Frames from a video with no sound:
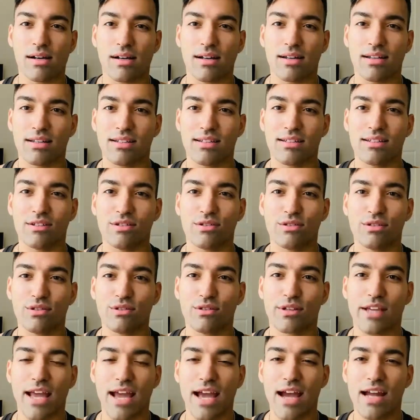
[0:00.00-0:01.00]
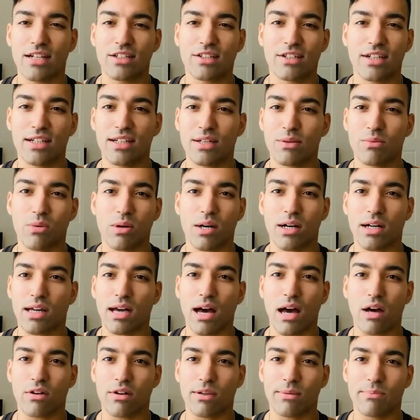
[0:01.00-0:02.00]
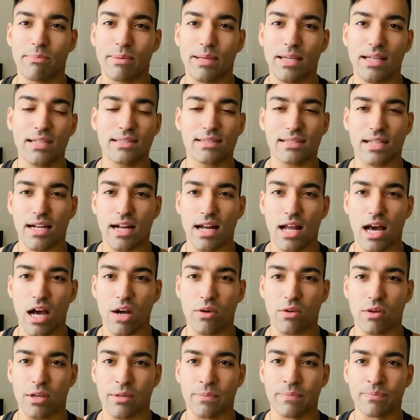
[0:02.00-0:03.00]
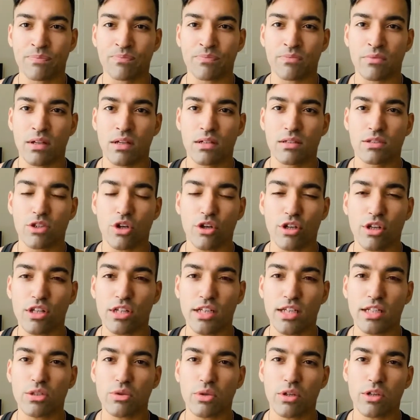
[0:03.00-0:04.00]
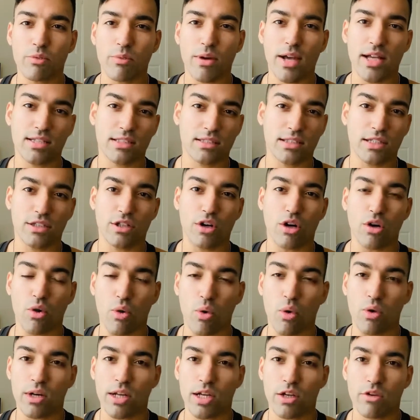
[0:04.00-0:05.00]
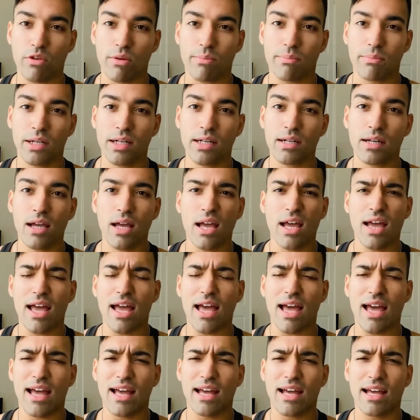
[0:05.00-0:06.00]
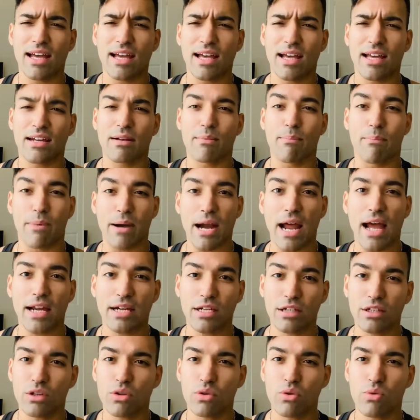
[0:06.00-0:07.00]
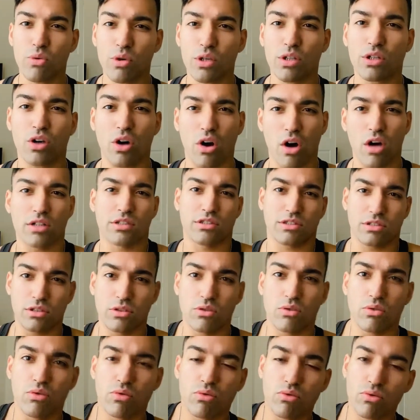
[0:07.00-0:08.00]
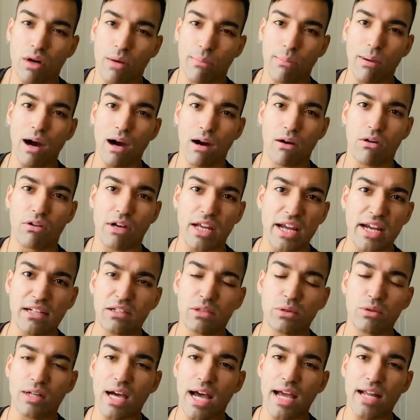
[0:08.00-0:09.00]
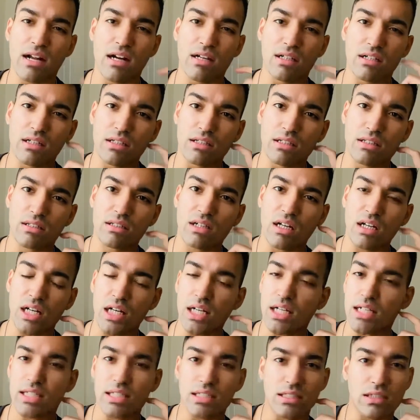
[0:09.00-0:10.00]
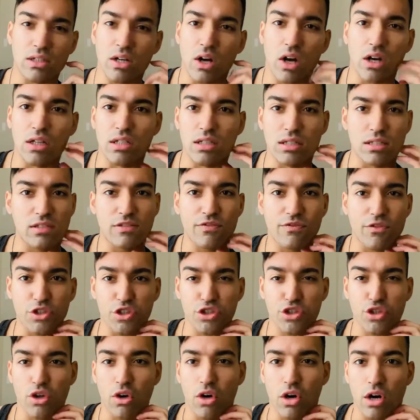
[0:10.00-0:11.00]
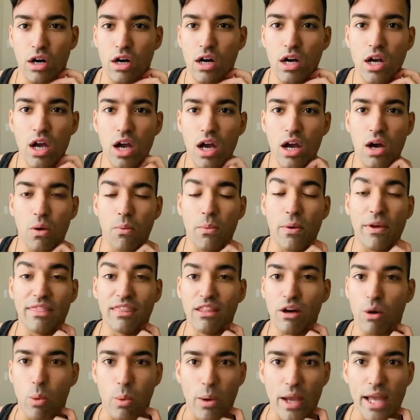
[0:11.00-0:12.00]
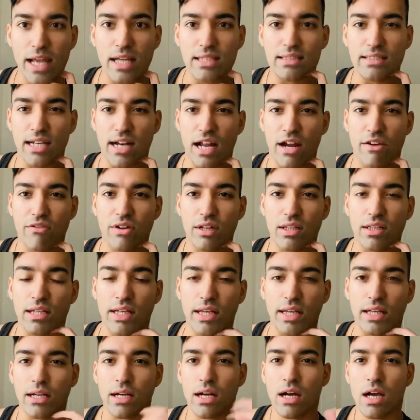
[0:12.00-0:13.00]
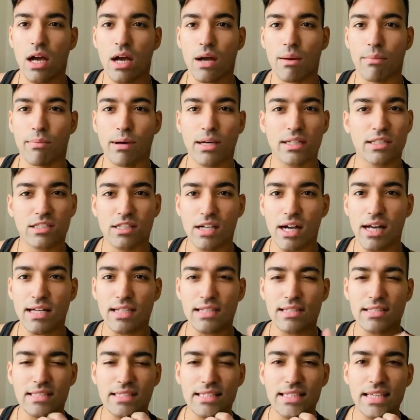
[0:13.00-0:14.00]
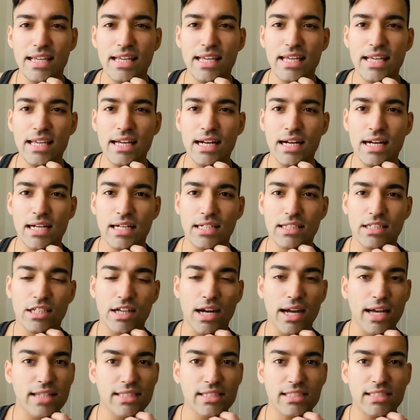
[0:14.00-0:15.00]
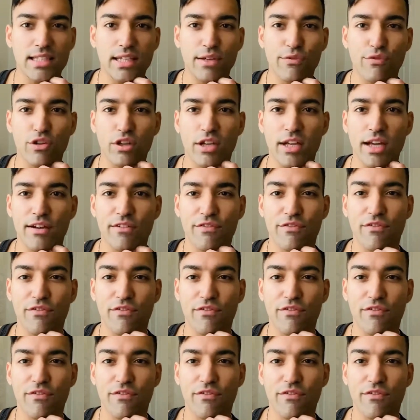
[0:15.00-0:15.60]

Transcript: you can't really work out in peace in an hour. So you need to invest in your own equipment, and brand new would cost you about 8 to 900 Canadian dollars for sure, with the weights and everything. But try and see if you can